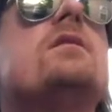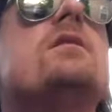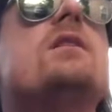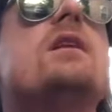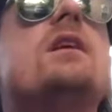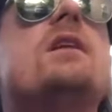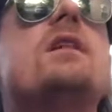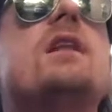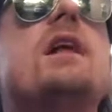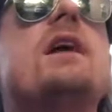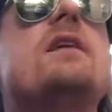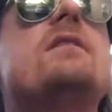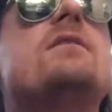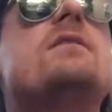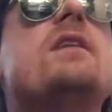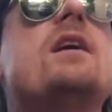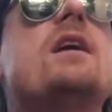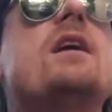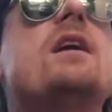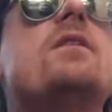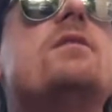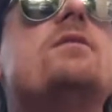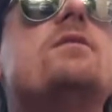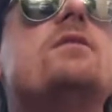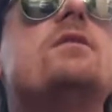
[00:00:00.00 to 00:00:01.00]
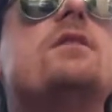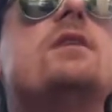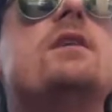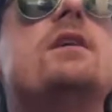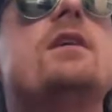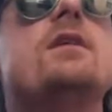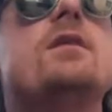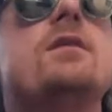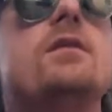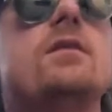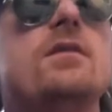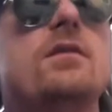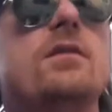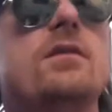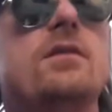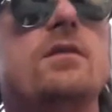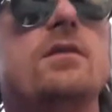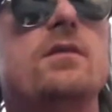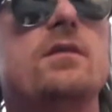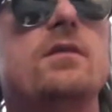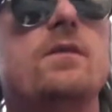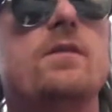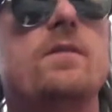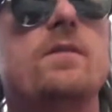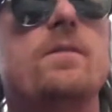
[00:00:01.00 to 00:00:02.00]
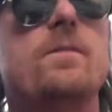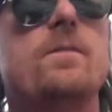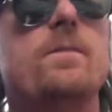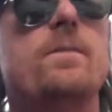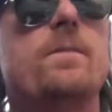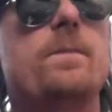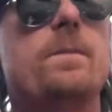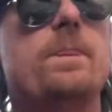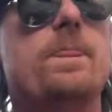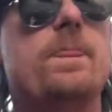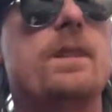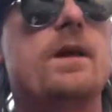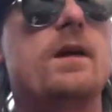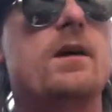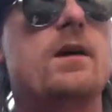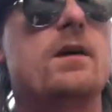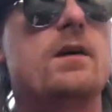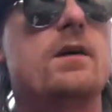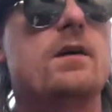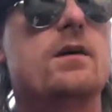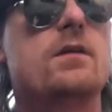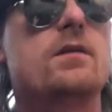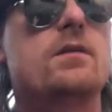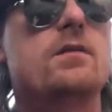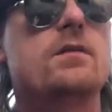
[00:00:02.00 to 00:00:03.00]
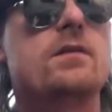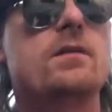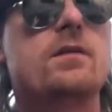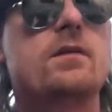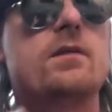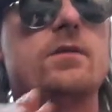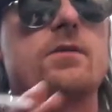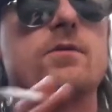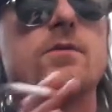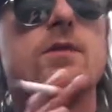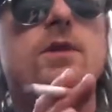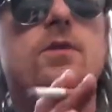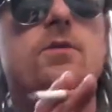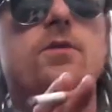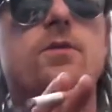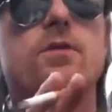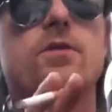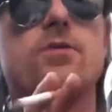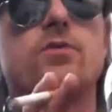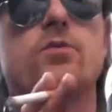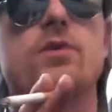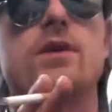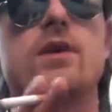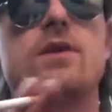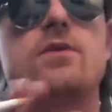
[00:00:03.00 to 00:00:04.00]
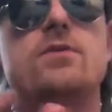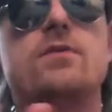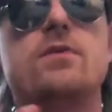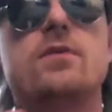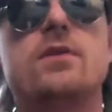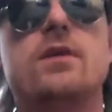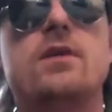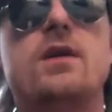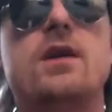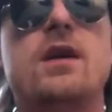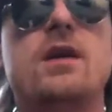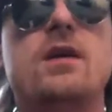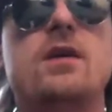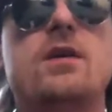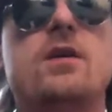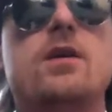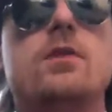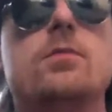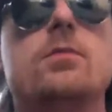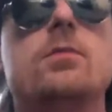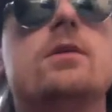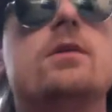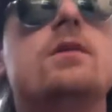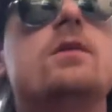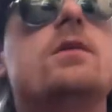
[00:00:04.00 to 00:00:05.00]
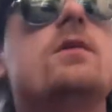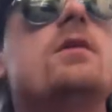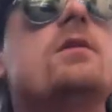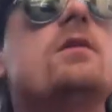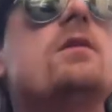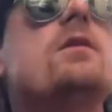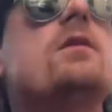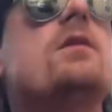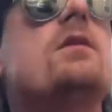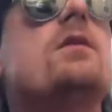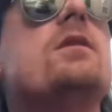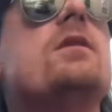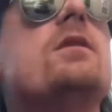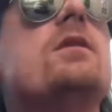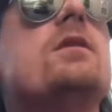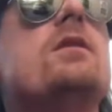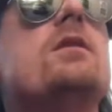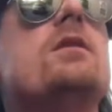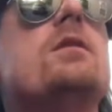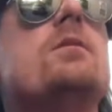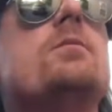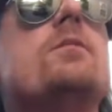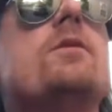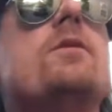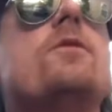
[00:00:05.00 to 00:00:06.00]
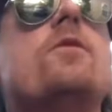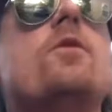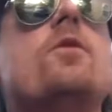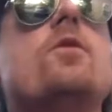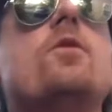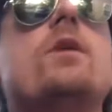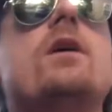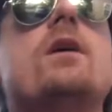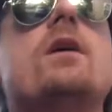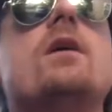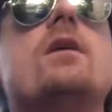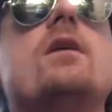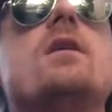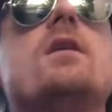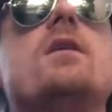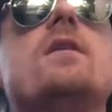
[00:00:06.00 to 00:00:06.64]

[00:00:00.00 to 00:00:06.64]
Like last night, I was already uh, three quarters way through a King Cobra before we uh,